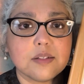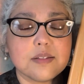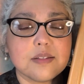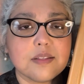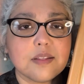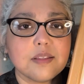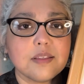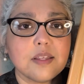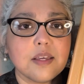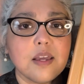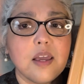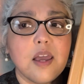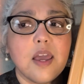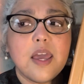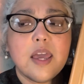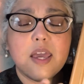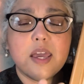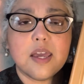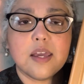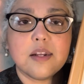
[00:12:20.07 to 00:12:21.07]
The thing
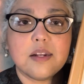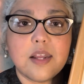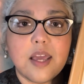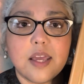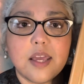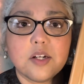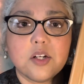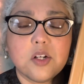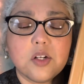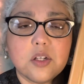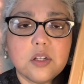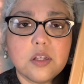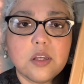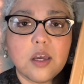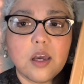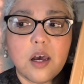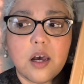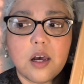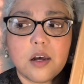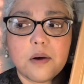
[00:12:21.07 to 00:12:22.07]
and and
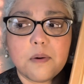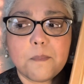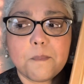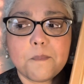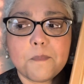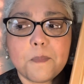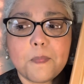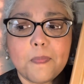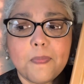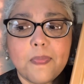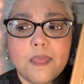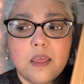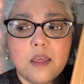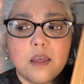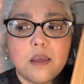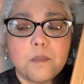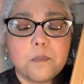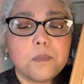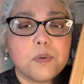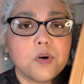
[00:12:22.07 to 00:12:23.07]
um
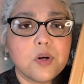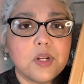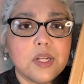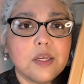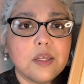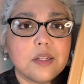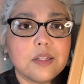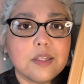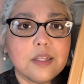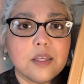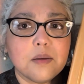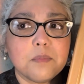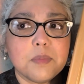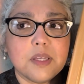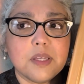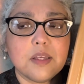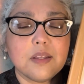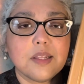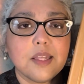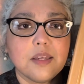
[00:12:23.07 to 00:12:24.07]
putting a
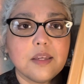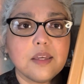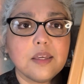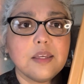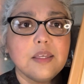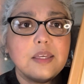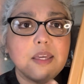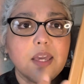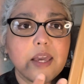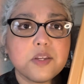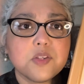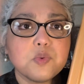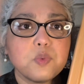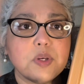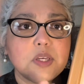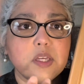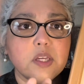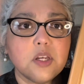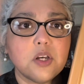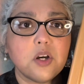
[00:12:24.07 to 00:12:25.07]
limit like yes, we
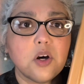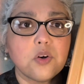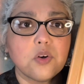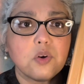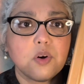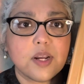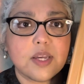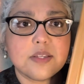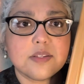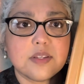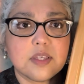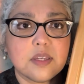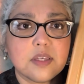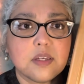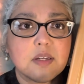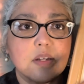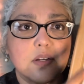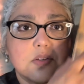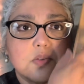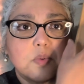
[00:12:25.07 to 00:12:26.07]
can go crazy
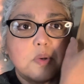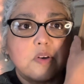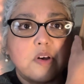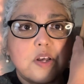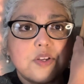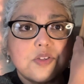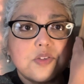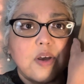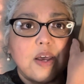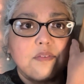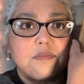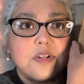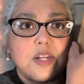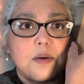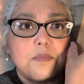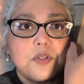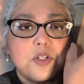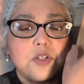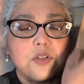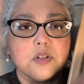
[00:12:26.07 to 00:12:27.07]
because we also have
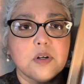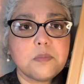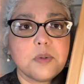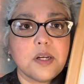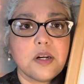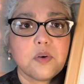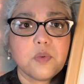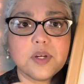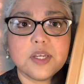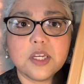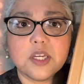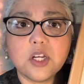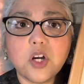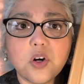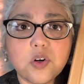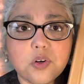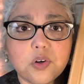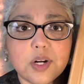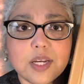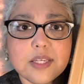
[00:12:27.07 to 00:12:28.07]
Neptune up here. We can
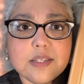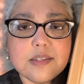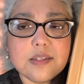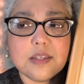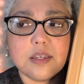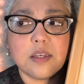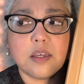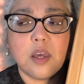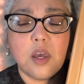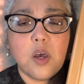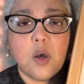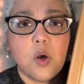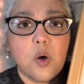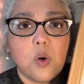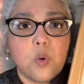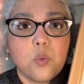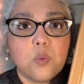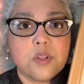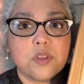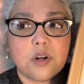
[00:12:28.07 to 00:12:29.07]
go crazy
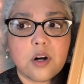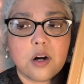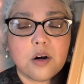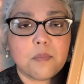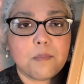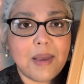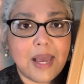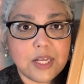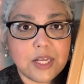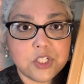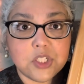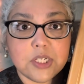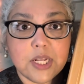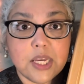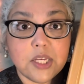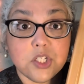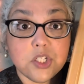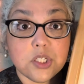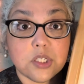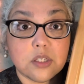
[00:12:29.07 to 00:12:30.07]
with our
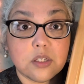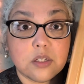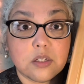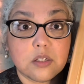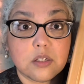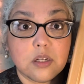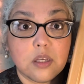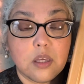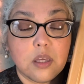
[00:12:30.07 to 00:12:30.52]
imagination.